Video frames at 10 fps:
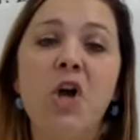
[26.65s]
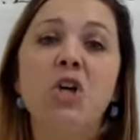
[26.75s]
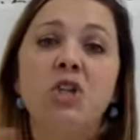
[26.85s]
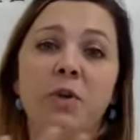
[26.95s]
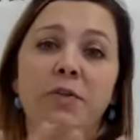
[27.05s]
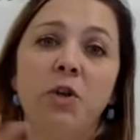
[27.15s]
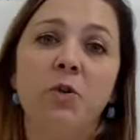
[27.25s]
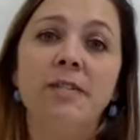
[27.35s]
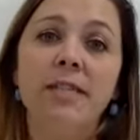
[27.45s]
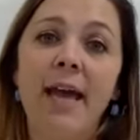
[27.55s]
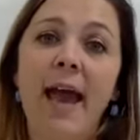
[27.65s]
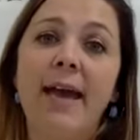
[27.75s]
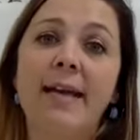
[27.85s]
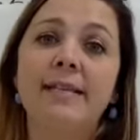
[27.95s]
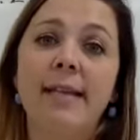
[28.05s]
So if you see
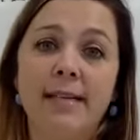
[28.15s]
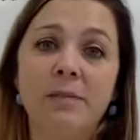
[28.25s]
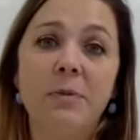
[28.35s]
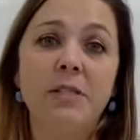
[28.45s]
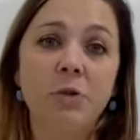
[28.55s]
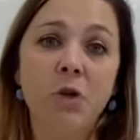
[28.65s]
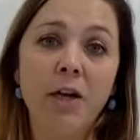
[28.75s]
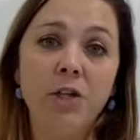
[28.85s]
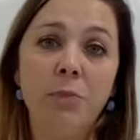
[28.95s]
a decimal subtraction